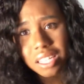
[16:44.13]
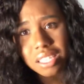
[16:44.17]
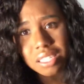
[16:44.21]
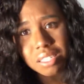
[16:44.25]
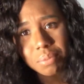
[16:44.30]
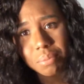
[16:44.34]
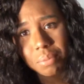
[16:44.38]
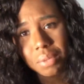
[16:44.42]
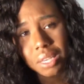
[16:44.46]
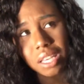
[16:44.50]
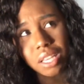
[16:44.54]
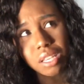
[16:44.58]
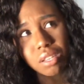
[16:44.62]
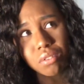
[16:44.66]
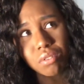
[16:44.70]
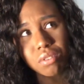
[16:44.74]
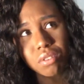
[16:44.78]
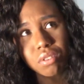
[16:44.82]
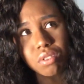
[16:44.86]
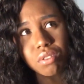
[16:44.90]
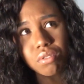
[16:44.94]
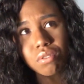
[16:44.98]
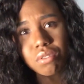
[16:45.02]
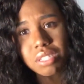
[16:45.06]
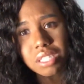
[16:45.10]
To me,
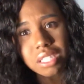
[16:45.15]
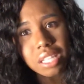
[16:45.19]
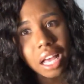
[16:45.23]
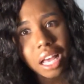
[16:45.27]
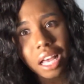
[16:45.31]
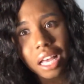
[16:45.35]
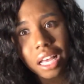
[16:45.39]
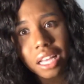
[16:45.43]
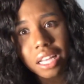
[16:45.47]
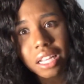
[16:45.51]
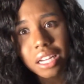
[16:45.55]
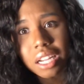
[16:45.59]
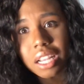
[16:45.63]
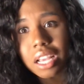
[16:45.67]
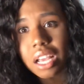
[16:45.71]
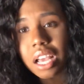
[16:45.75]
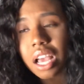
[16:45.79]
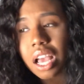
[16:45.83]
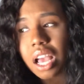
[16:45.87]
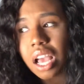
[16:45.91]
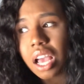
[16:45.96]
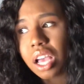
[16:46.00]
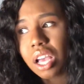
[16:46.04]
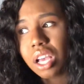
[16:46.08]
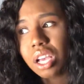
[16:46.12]
you said
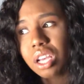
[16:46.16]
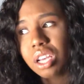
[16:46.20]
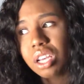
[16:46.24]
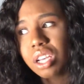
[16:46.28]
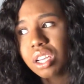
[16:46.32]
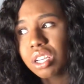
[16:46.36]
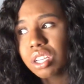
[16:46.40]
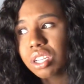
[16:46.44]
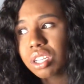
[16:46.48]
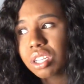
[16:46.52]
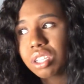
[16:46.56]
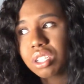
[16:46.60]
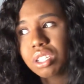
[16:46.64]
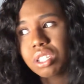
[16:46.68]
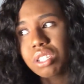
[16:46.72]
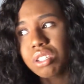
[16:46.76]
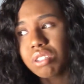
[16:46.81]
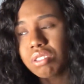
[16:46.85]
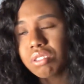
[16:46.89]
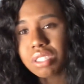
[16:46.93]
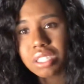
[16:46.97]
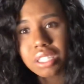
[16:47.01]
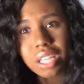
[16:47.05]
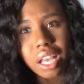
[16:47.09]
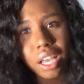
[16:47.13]

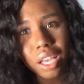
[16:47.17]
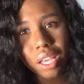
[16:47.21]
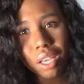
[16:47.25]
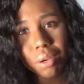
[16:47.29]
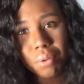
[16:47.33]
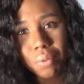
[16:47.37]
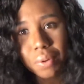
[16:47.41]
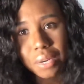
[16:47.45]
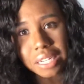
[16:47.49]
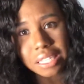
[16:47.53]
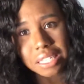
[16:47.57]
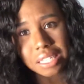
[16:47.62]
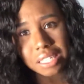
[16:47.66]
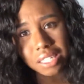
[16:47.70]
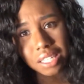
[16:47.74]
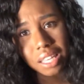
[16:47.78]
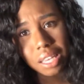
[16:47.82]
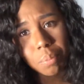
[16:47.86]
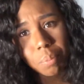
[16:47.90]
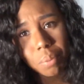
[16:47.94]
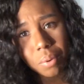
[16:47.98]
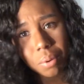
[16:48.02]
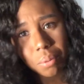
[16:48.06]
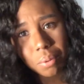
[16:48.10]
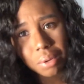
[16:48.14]
you weren't
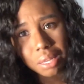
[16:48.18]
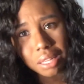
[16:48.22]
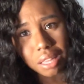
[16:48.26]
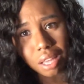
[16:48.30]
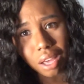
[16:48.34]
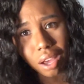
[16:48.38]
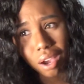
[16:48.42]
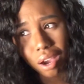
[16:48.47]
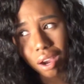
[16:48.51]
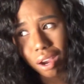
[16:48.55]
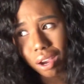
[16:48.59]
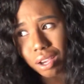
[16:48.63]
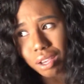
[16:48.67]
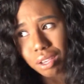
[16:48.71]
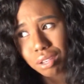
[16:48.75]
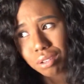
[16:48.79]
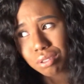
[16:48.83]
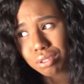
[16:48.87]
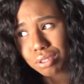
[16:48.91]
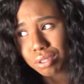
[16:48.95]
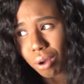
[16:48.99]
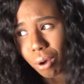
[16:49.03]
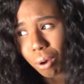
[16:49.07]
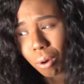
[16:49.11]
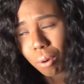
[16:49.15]
sleeping with her. You
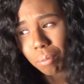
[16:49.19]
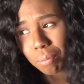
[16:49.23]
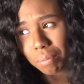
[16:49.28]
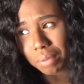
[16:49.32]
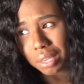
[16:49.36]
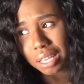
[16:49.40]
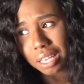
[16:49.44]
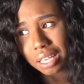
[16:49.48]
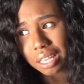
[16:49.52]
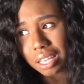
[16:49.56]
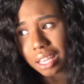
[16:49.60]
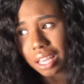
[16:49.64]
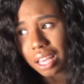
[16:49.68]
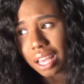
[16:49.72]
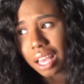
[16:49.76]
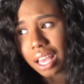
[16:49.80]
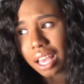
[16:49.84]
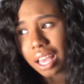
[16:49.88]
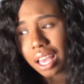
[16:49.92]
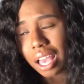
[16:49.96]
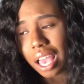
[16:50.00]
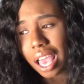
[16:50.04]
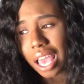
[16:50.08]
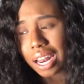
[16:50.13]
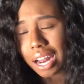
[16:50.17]
told me,
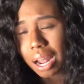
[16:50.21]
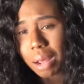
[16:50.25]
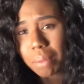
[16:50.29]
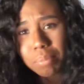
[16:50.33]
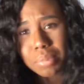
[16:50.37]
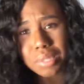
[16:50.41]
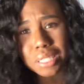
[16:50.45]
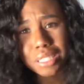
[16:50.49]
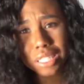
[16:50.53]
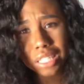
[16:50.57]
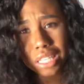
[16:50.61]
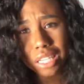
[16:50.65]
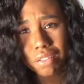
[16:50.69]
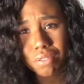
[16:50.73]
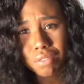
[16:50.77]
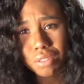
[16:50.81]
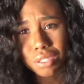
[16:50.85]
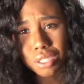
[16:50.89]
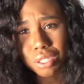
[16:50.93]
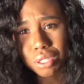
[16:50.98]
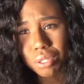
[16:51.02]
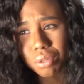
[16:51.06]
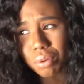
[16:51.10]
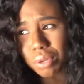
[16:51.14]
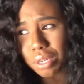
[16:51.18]
and I
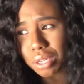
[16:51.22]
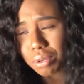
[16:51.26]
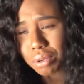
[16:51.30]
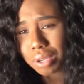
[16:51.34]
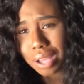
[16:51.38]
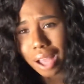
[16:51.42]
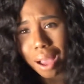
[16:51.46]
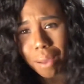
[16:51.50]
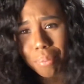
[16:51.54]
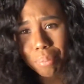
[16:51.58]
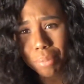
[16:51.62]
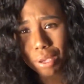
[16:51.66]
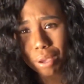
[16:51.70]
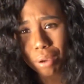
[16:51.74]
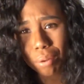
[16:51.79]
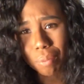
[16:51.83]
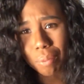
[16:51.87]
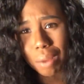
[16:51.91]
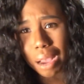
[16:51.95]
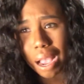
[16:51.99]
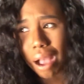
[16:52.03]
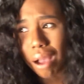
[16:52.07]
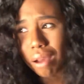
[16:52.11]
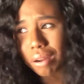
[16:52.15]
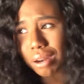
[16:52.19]
believed you, and you got me
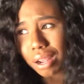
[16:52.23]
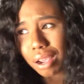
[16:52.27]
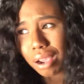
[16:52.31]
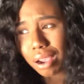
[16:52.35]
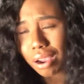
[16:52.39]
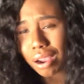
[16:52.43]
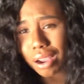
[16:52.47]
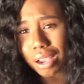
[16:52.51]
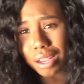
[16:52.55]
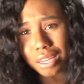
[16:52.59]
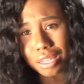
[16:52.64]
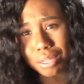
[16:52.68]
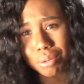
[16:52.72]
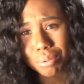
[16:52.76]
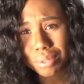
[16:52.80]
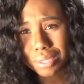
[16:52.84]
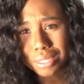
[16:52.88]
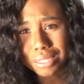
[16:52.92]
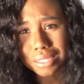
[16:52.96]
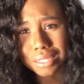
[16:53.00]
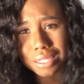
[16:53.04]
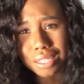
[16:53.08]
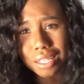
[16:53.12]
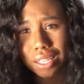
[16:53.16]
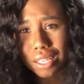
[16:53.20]
around her, and
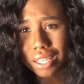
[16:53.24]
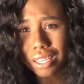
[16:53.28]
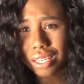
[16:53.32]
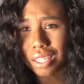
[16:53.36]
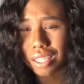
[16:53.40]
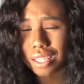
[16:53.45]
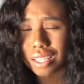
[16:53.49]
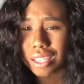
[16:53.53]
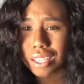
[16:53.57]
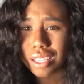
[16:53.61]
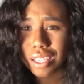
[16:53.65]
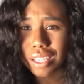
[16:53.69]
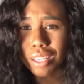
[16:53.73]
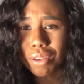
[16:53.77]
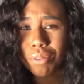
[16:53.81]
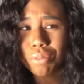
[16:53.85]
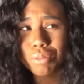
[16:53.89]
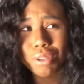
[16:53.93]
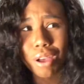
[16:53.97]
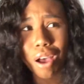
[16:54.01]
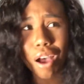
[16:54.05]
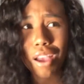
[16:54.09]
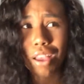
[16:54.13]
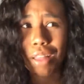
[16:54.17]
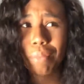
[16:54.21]

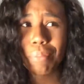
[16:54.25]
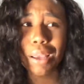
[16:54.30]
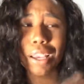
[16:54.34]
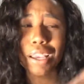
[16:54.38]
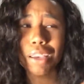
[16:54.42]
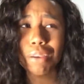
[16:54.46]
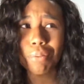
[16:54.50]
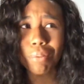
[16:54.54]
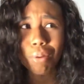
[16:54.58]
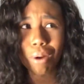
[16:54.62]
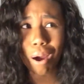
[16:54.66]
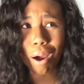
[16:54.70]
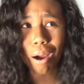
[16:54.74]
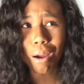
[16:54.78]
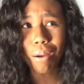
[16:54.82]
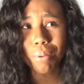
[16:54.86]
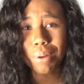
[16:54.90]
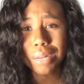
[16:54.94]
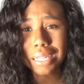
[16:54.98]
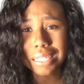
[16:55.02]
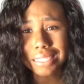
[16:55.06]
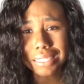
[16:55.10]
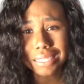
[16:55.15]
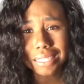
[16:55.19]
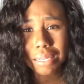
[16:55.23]
I'm like, you were
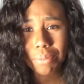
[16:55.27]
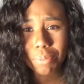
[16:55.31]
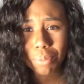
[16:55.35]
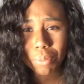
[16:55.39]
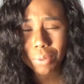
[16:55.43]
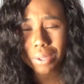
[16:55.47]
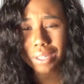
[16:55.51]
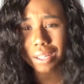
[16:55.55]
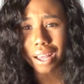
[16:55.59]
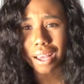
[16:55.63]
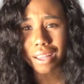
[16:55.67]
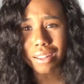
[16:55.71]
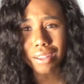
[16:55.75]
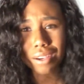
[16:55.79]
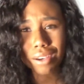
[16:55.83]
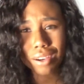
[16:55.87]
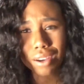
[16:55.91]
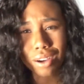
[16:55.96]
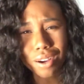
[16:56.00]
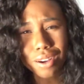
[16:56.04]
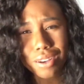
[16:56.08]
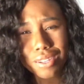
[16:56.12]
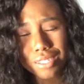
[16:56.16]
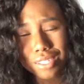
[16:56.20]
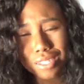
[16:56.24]
already sleeping with other
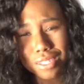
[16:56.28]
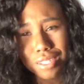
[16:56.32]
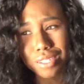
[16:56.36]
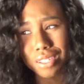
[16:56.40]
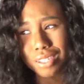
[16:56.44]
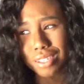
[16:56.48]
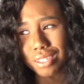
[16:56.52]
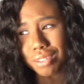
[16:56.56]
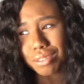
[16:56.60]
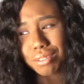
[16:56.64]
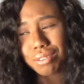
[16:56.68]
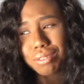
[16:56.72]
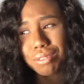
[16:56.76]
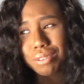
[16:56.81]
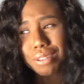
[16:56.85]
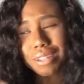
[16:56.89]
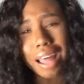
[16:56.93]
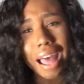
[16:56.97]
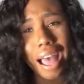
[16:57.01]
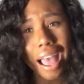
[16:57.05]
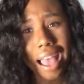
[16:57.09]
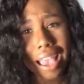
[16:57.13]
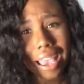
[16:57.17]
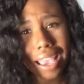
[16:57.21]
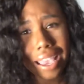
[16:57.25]
girls, and you
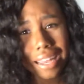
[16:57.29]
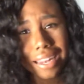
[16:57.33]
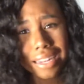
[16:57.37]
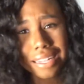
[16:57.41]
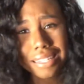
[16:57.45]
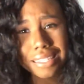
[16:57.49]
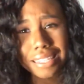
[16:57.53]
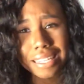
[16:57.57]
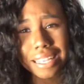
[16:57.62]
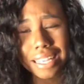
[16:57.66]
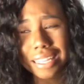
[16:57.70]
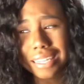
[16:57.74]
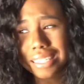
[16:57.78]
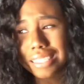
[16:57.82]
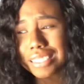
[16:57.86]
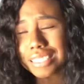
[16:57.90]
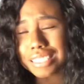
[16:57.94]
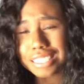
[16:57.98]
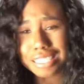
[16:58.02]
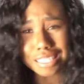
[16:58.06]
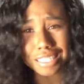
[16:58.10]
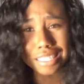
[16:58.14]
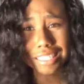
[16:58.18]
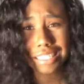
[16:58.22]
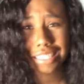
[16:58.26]
lied, and
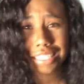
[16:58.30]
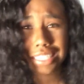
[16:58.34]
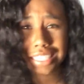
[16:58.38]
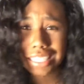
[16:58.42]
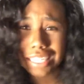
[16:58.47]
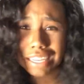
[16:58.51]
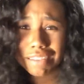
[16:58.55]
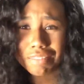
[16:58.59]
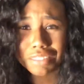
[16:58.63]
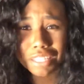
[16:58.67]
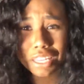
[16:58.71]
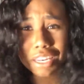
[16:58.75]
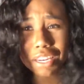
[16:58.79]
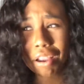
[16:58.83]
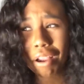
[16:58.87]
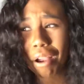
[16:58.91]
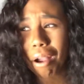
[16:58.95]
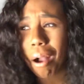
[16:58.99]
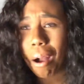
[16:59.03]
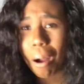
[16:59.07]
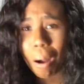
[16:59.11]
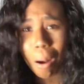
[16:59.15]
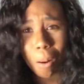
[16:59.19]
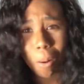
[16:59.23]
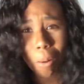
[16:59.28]
she lived in your
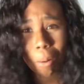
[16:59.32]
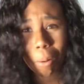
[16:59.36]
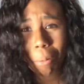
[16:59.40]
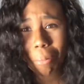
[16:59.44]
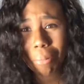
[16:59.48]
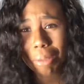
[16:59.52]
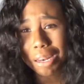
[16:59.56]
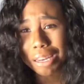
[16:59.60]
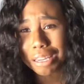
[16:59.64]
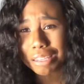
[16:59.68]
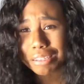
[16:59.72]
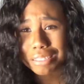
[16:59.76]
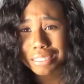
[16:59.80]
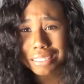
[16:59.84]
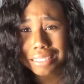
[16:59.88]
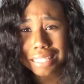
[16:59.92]
home, and you